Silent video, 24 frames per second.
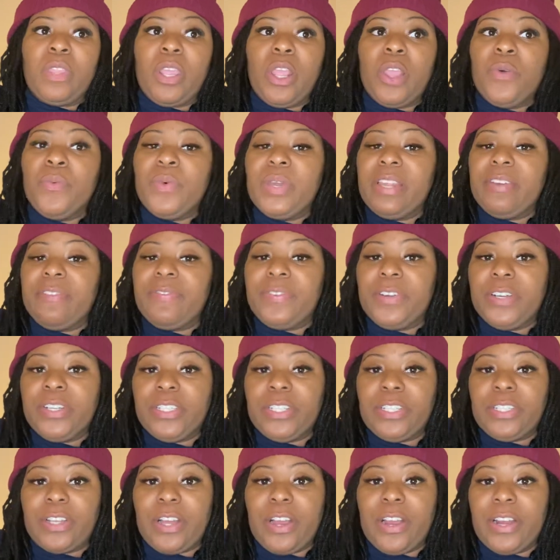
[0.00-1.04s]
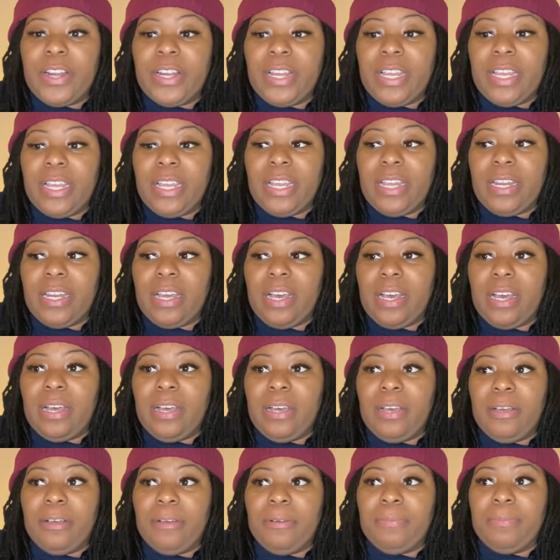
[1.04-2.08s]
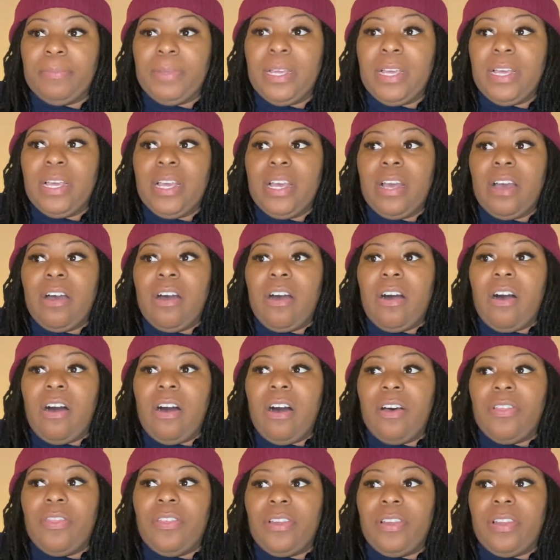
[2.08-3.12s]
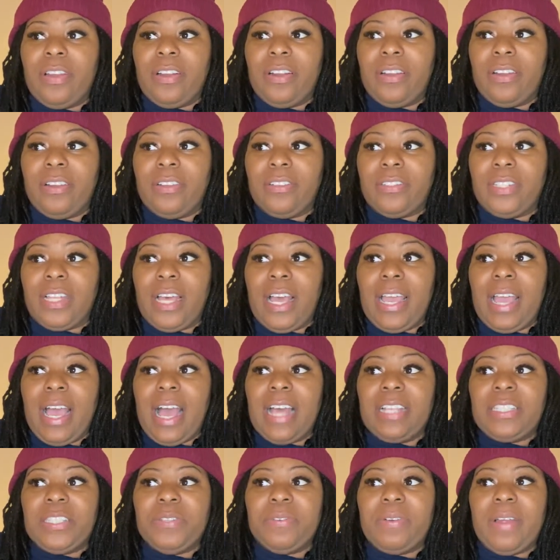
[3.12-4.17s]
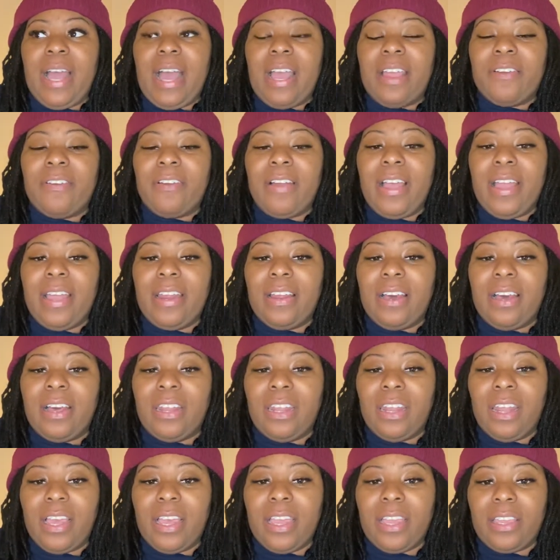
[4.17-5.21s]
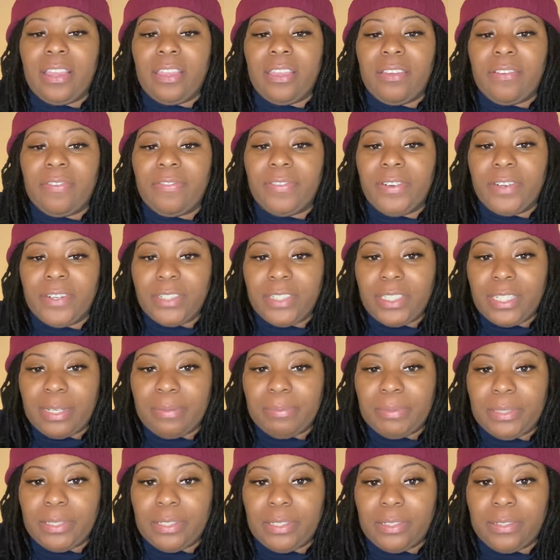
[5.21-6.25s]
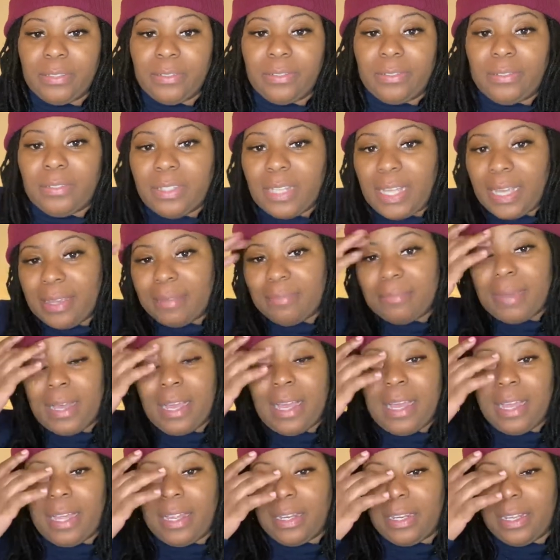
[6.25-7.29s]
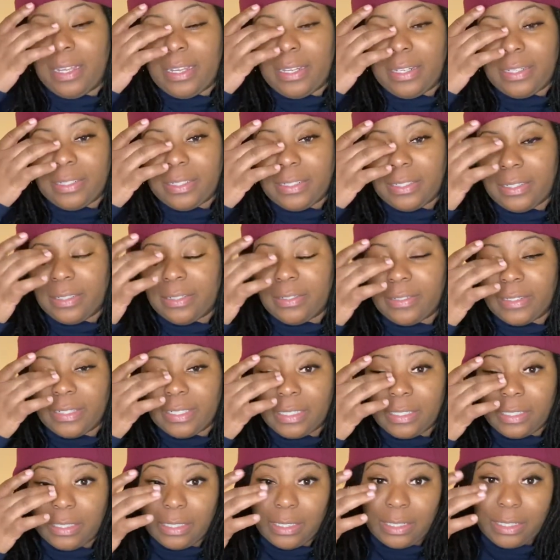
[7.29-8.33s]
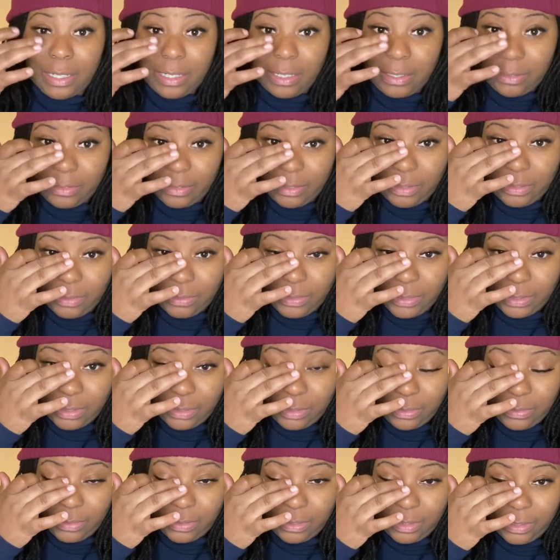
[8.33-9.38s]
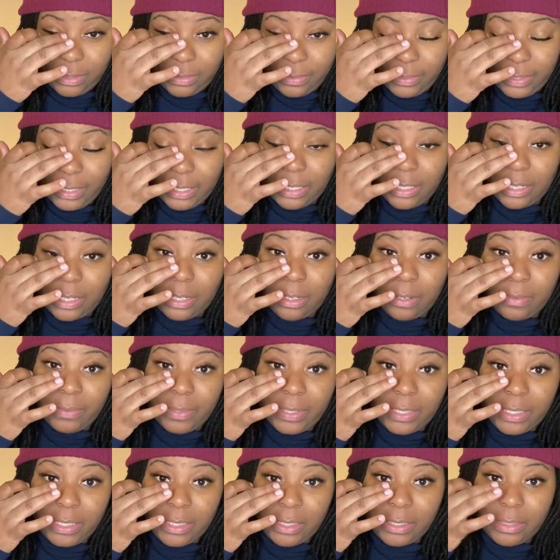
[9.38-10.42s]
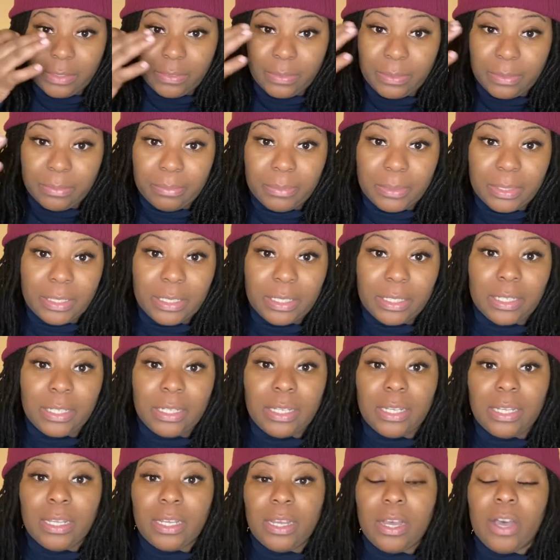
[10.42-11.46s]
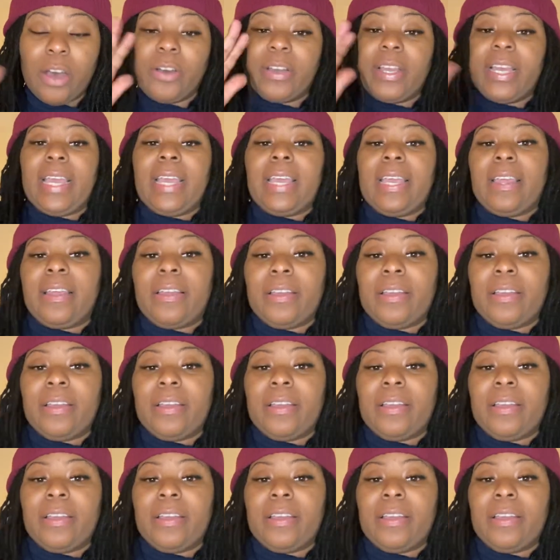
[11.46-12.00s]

when it first started, all the girls, like, I swear I cried on like the first episode. Like, my eyelash looked crazy. I don't know what's going on right now with this one, but okay.